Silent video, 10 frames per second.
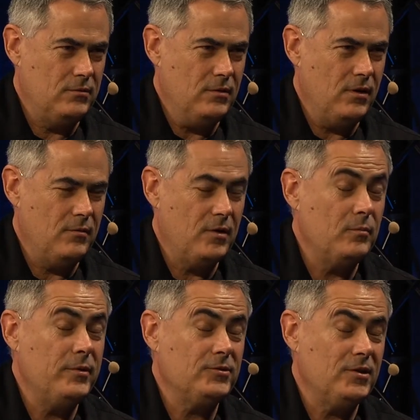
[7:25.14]
a
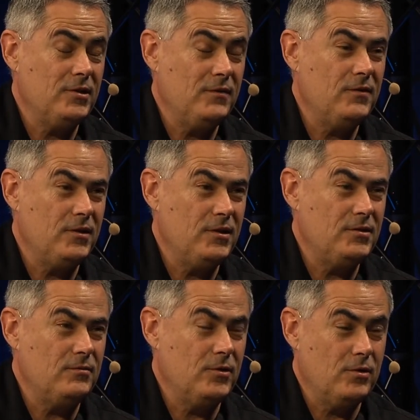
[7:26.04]
built-in
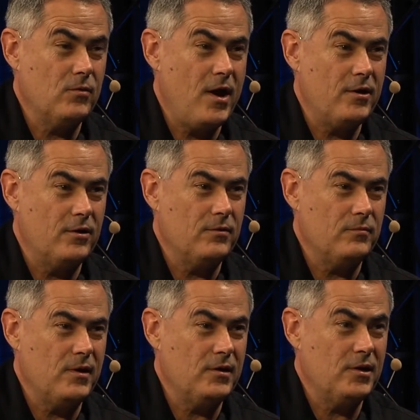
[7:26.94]
DVD reader-writer,
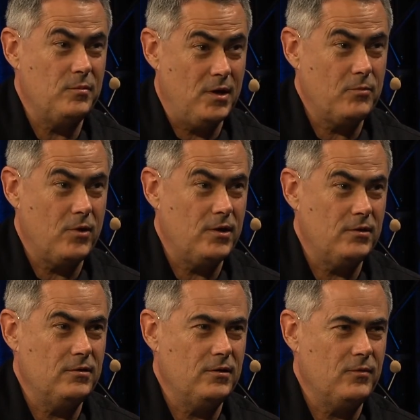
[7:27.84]
and it can be
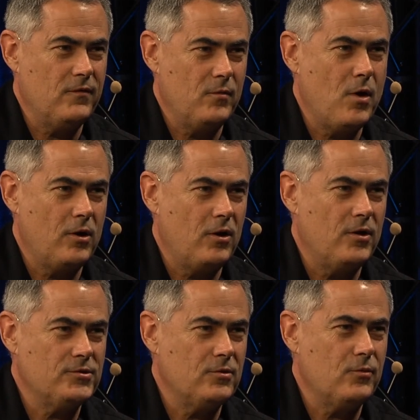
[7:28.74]
upgraded. We have a model
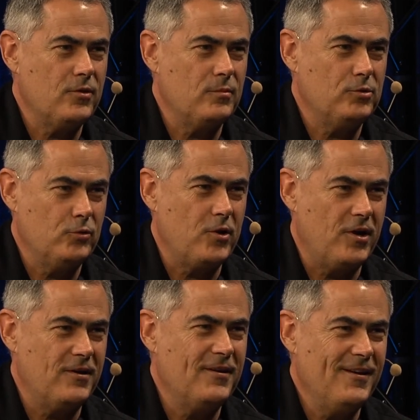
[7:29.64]
also with a
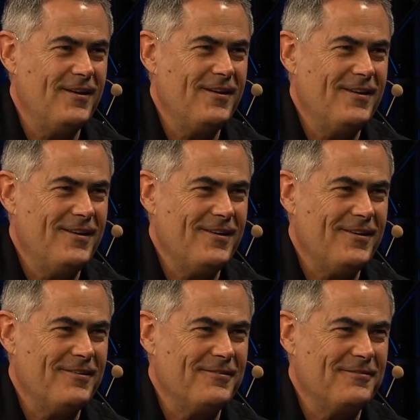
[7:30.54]
Blu-ray
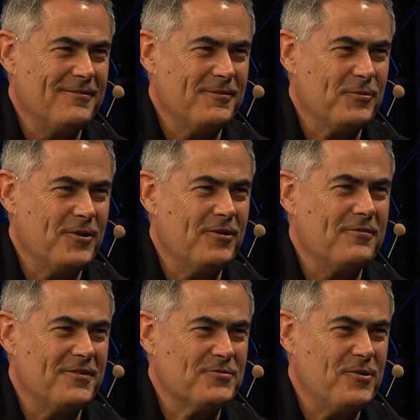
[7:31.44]

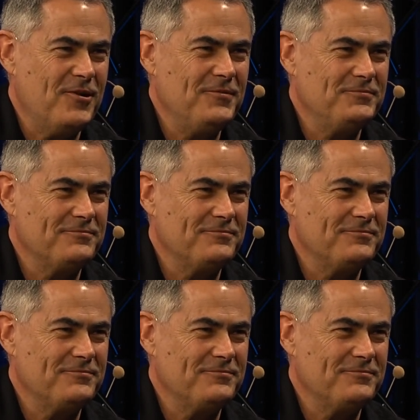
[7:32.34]
reader as well.